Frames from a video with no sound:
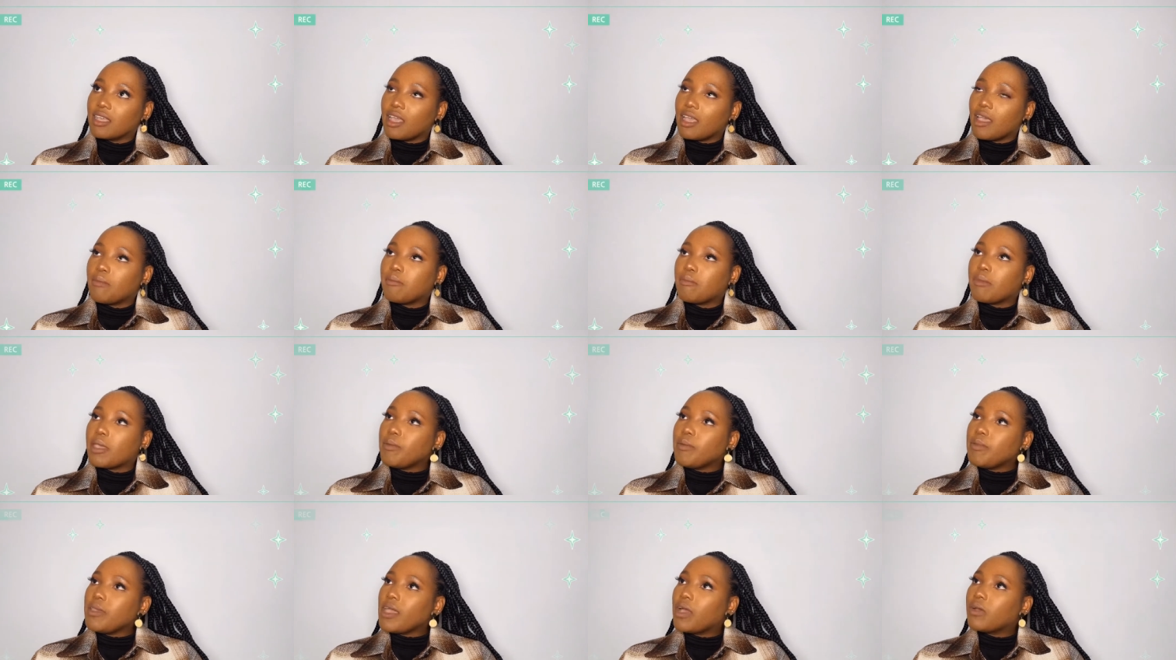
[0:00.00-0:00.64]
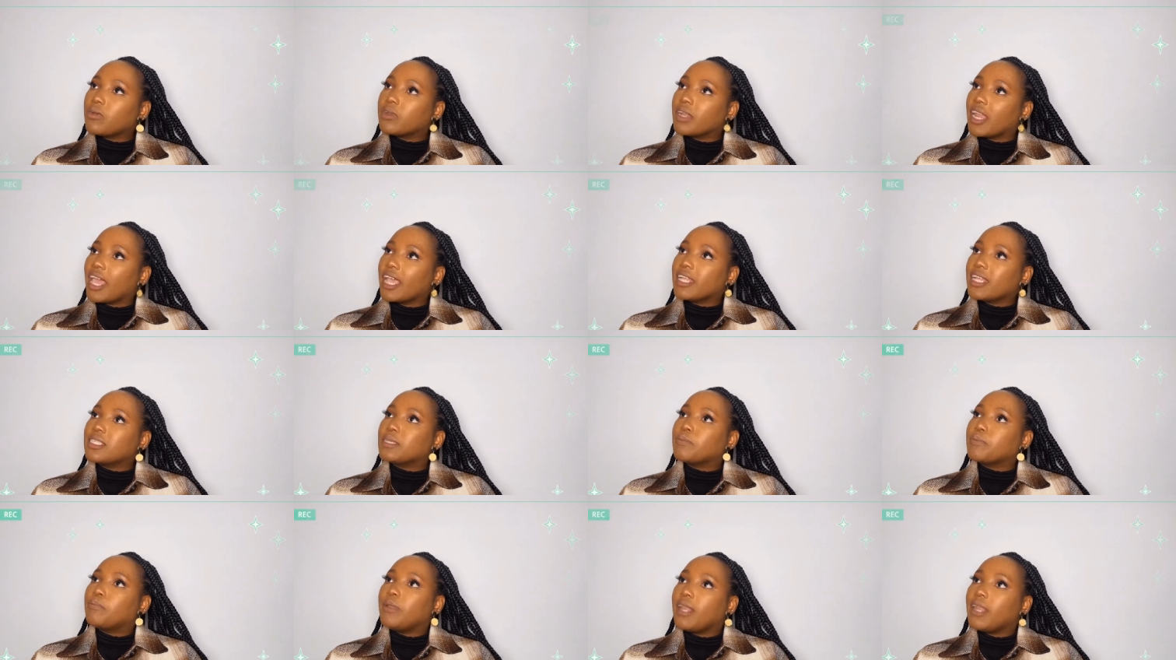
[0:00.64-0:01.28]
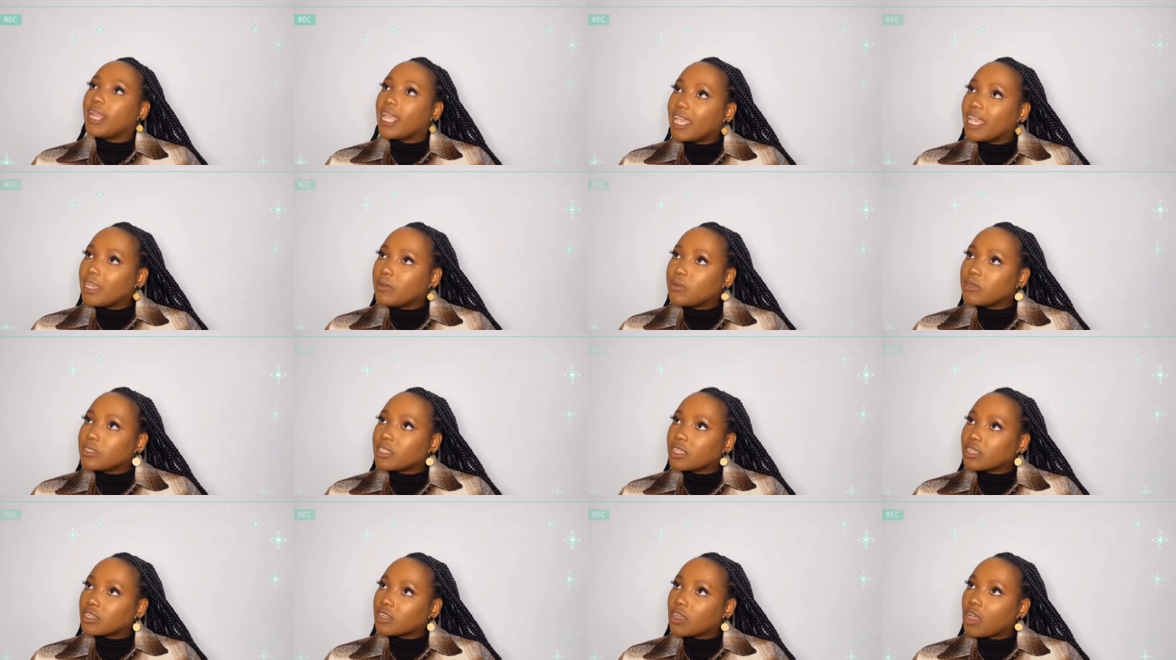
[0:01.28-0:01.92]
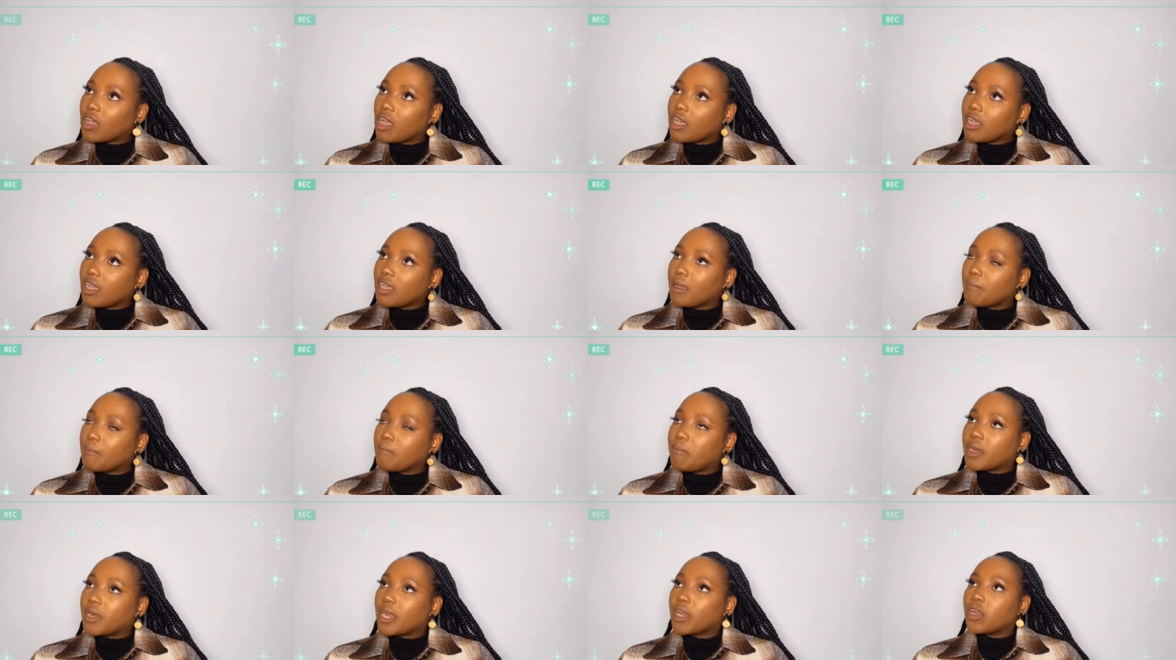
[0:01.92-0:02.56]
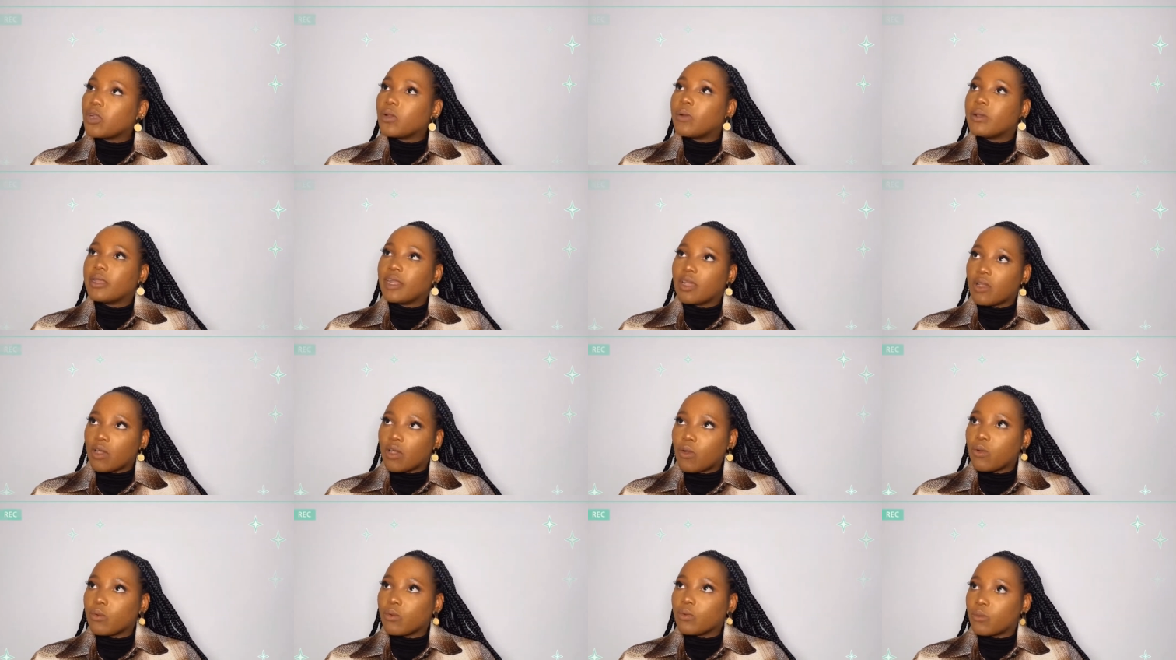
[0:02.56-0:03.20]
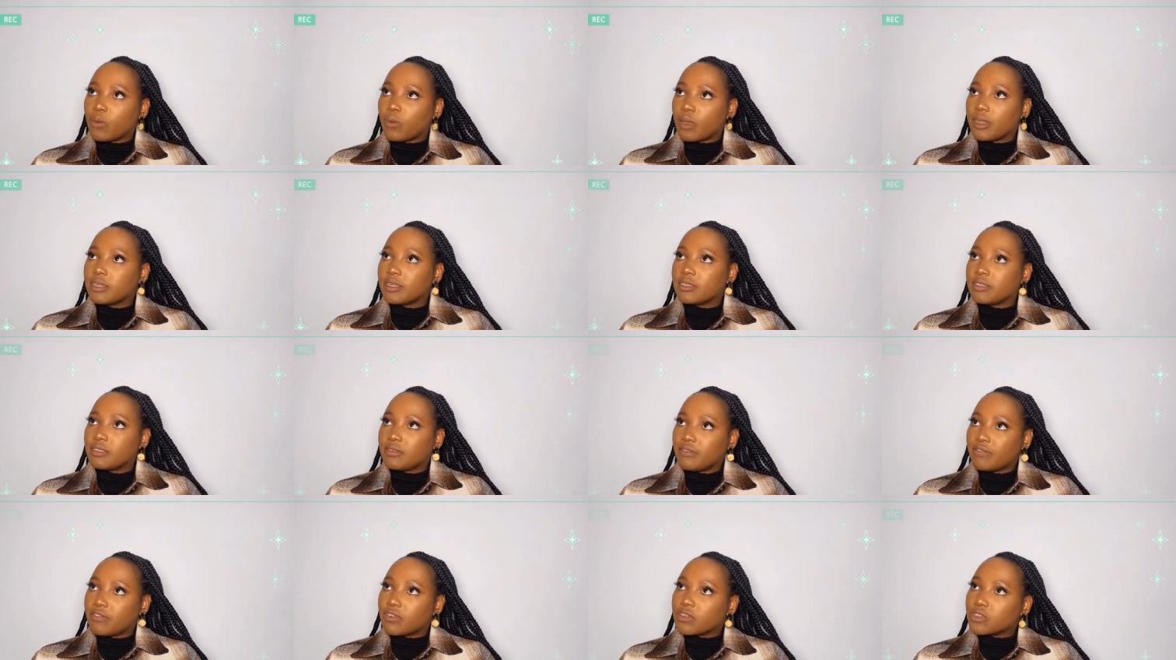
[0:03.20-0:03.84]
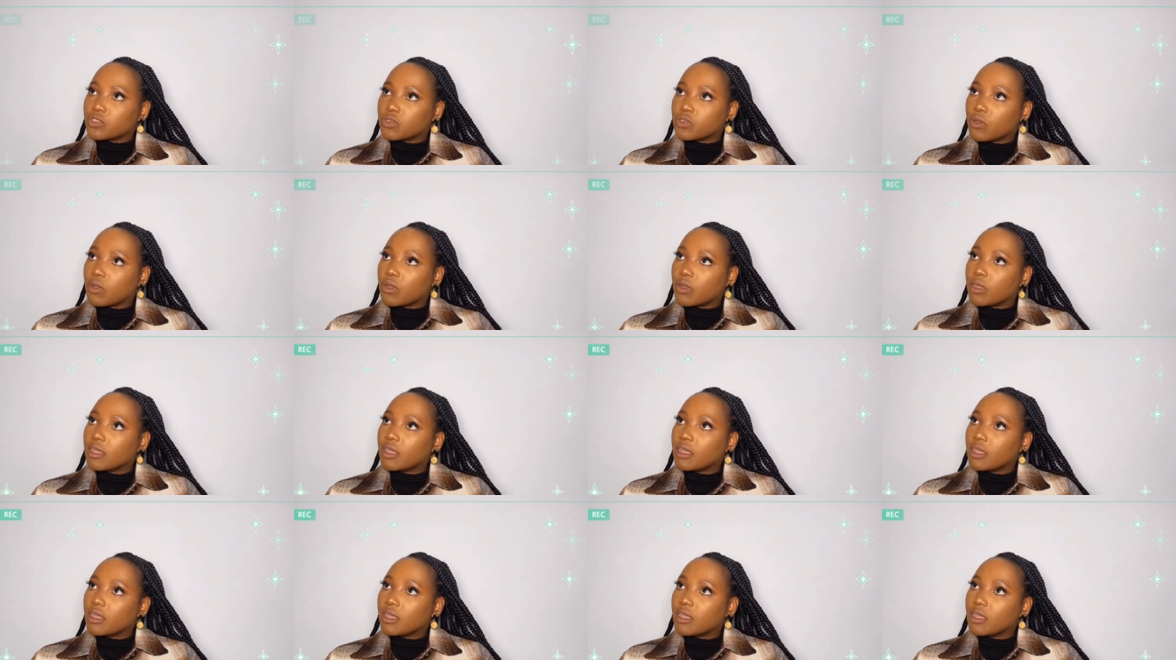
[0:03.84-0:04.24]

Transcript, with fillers: Maybe I would like to play with a dog, but I don't want to own one for mm. sure.